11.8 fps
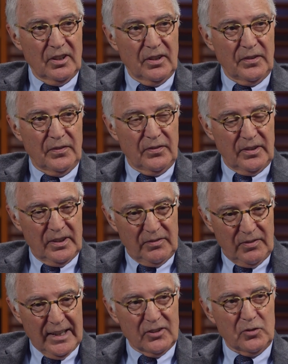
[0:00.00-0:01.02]
of
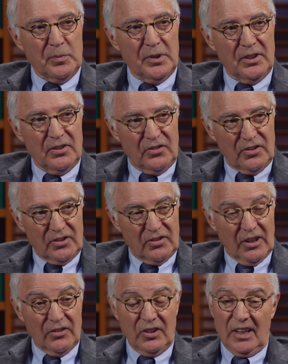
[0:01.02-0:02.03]
advancement and
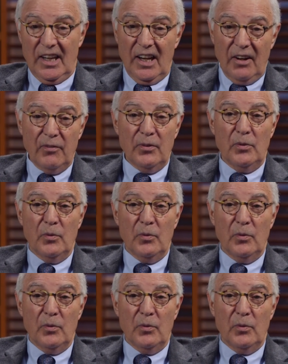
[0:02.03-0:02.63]
success, and every